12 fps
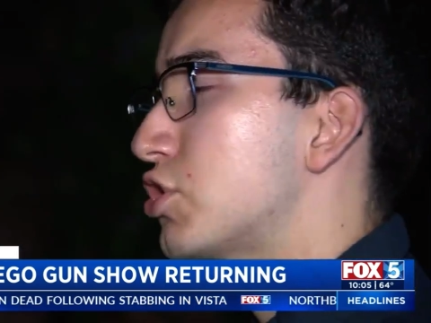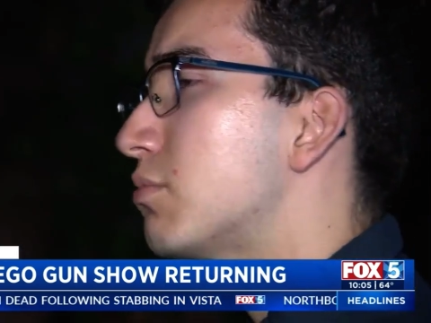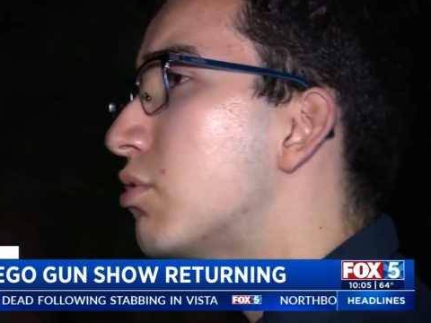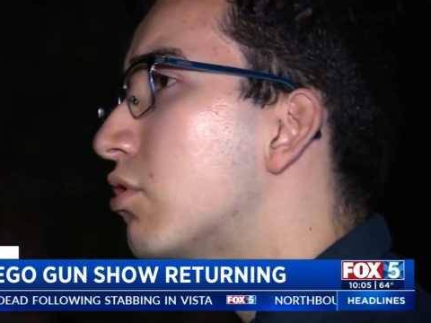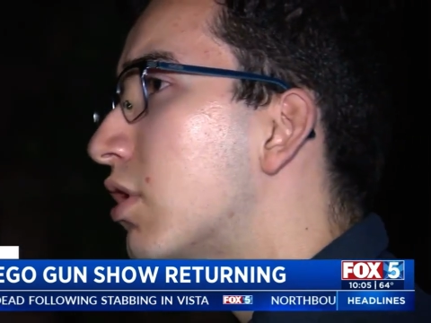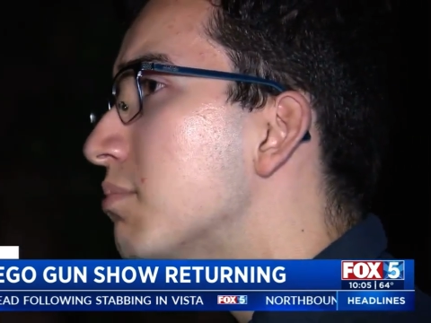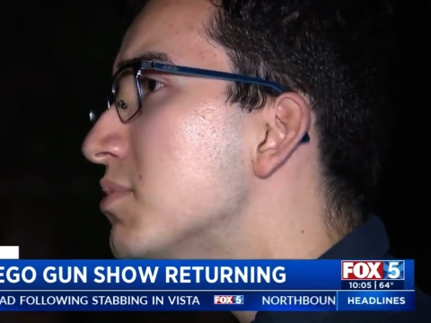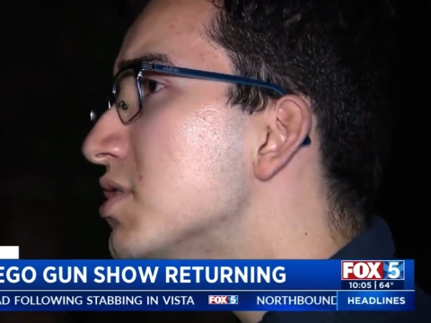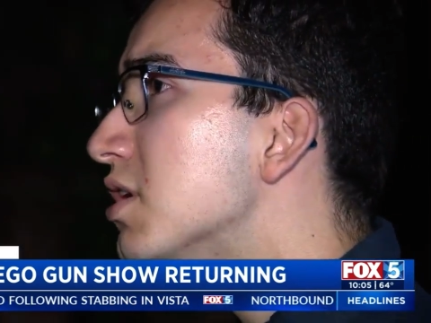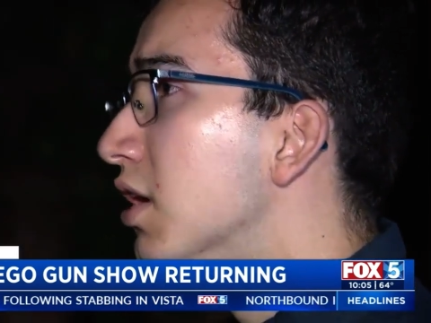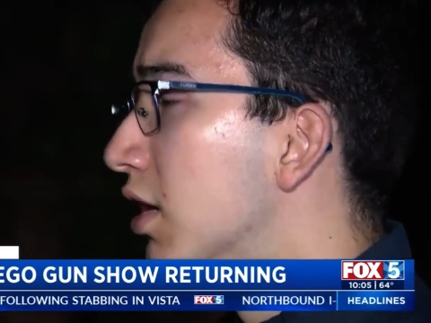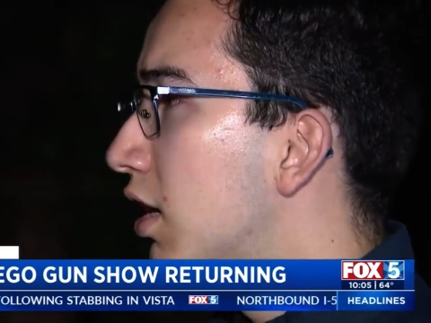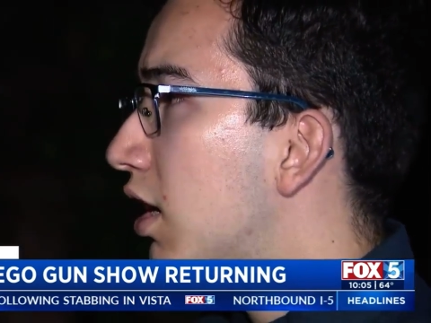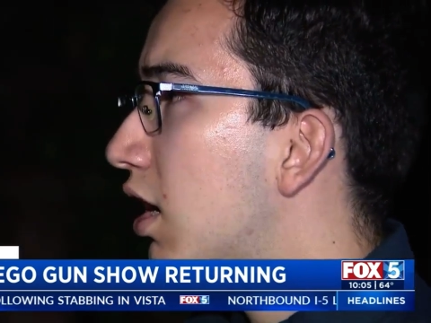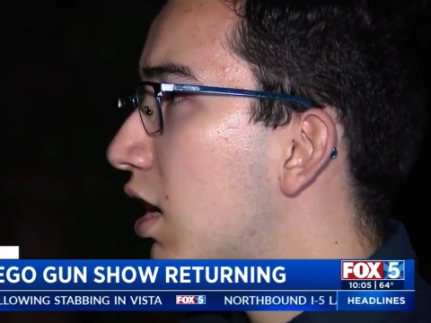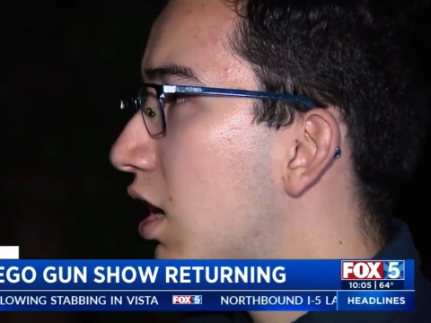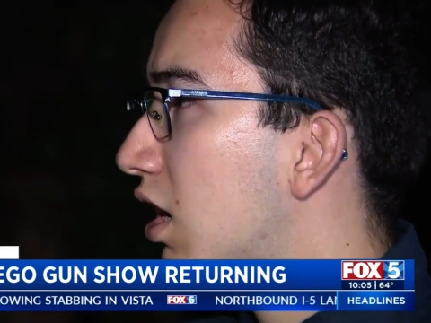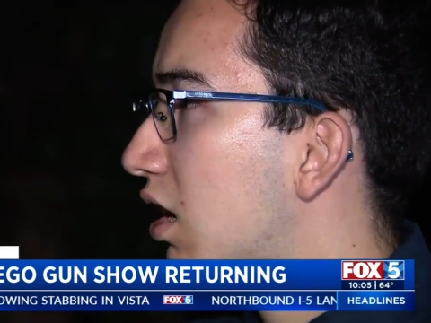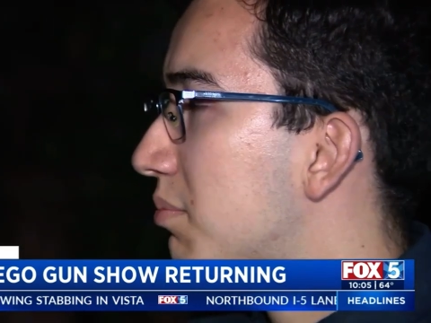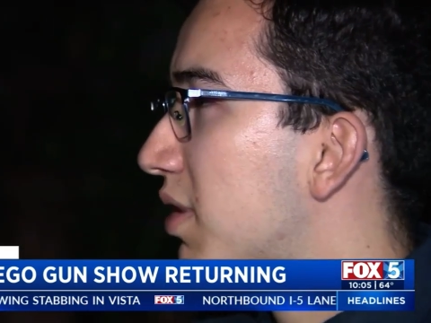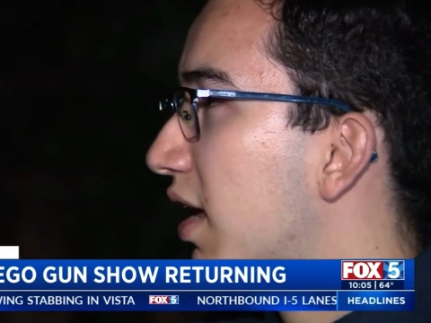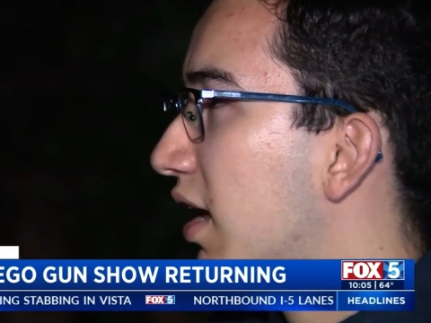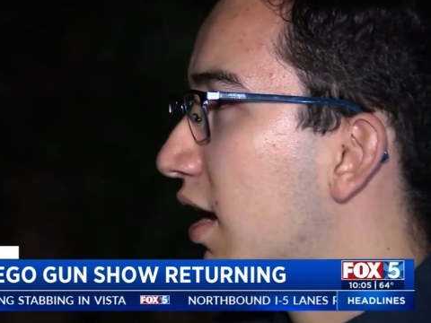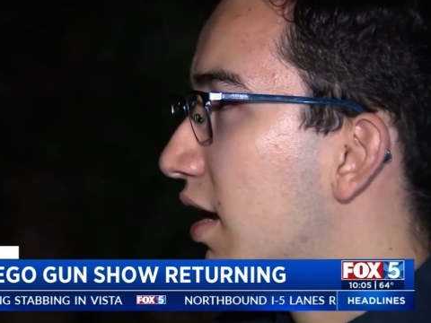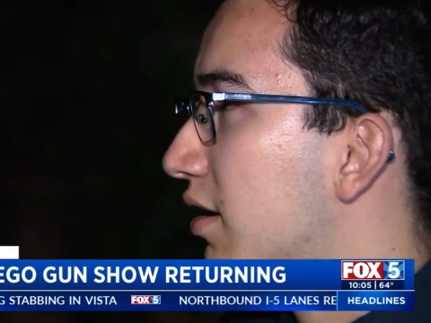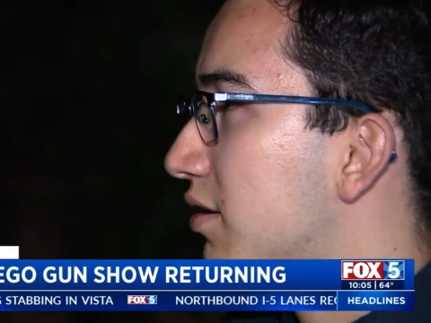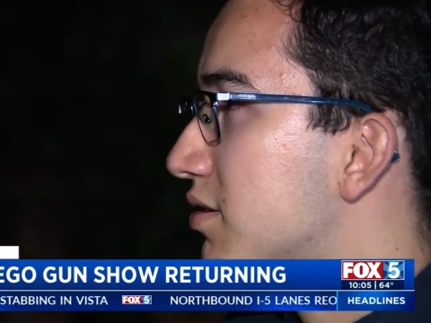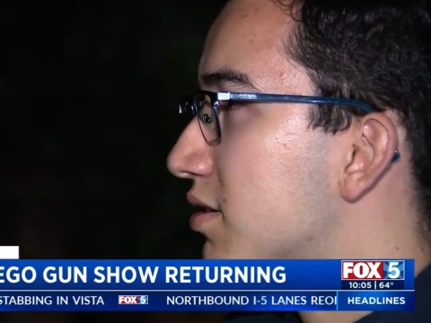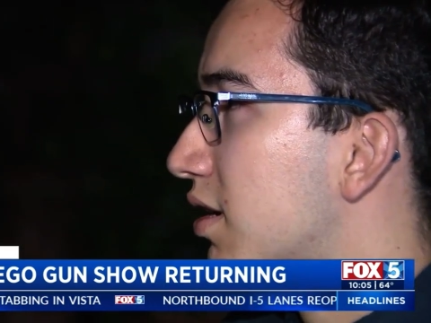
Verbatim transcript: if gun organizations buy into